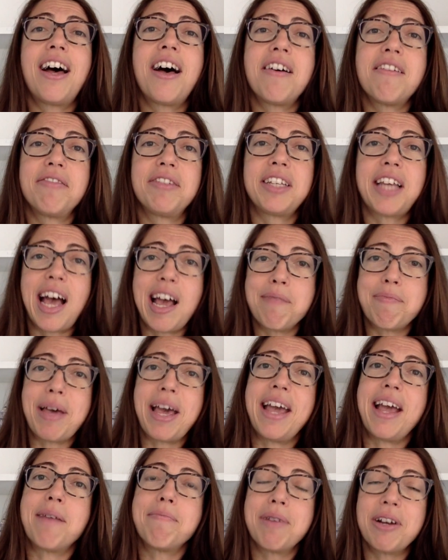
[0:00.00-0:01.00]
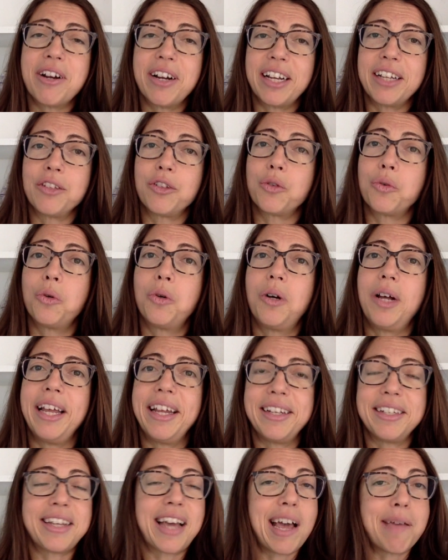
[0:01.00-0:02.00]
of Taipei American School
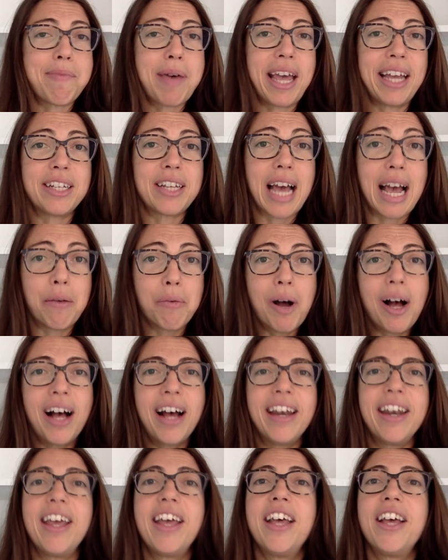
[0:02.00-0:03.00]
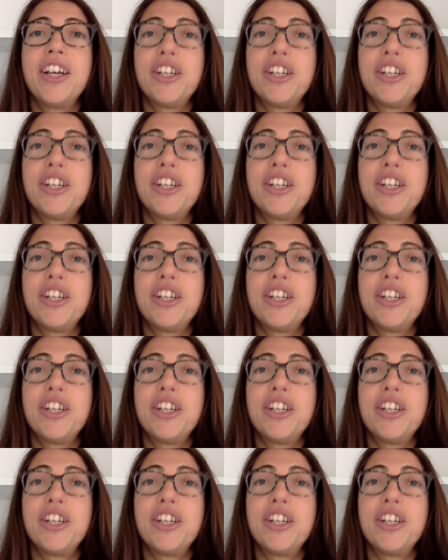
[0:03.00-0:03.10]
in Taipei, Taiwan,